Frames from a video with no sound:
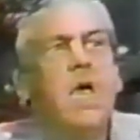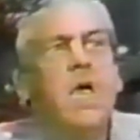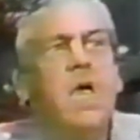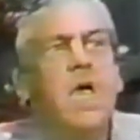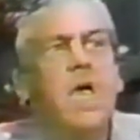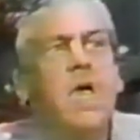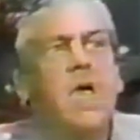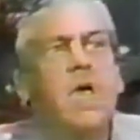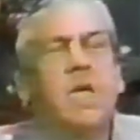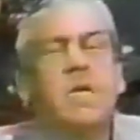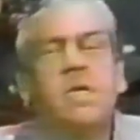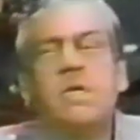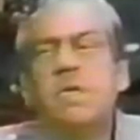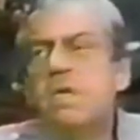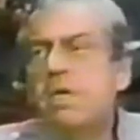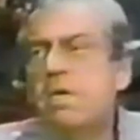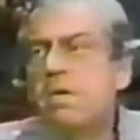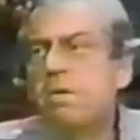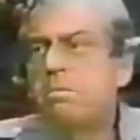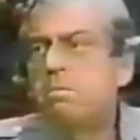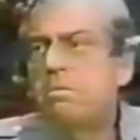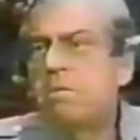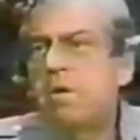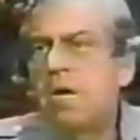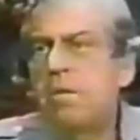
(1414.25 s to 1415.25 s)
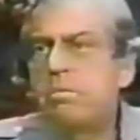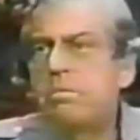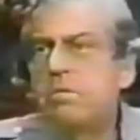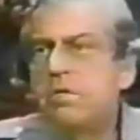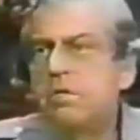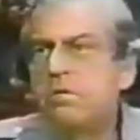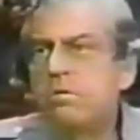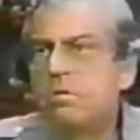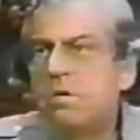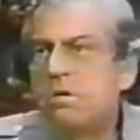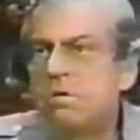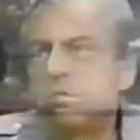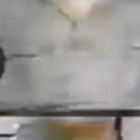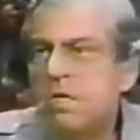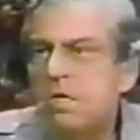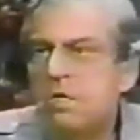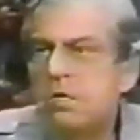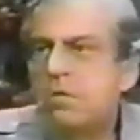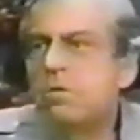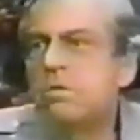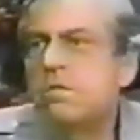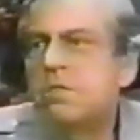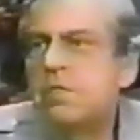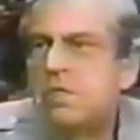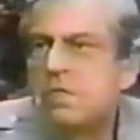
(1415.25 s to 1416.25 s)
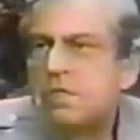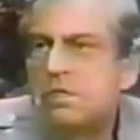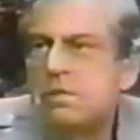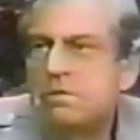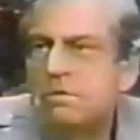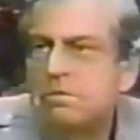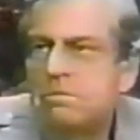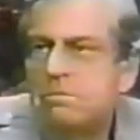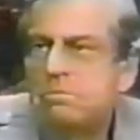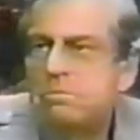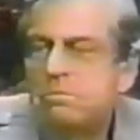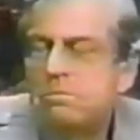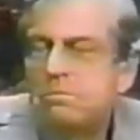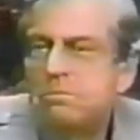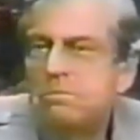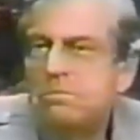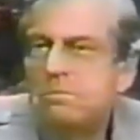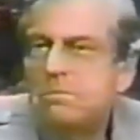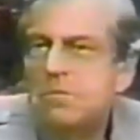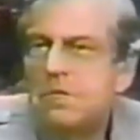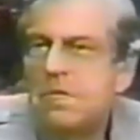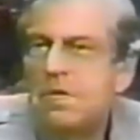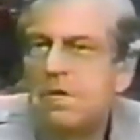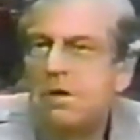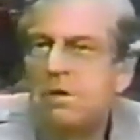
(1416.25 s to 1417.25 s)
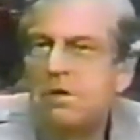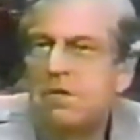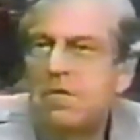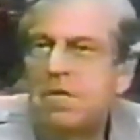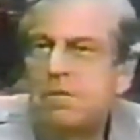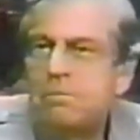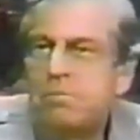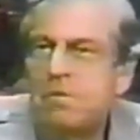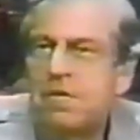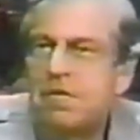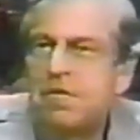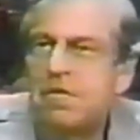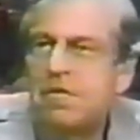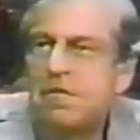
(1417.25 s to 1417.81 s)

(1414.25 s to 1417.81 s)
And probably you don't know that all that money